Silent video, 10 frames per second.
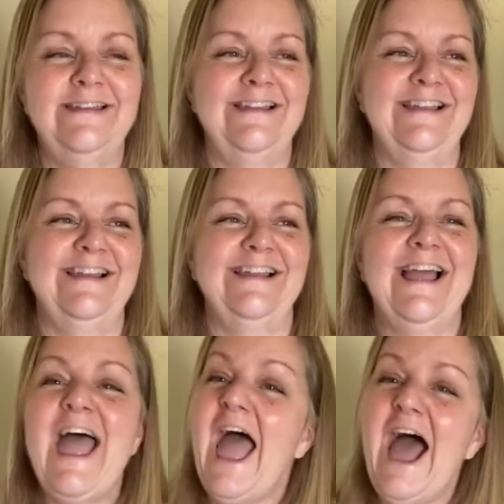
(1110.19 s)

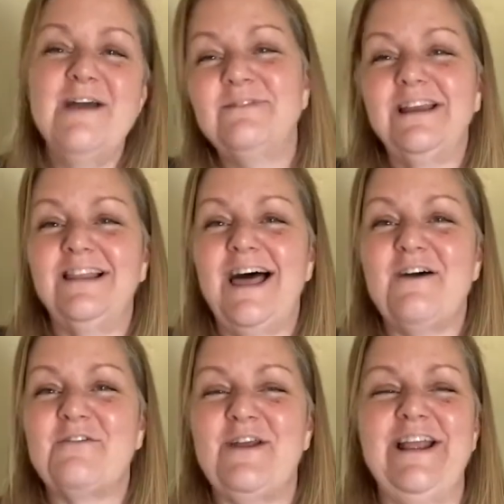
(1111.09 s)
I'm gonna
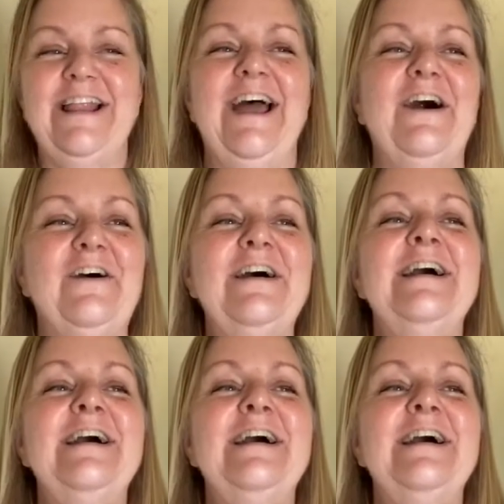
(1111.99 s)
laugh right now,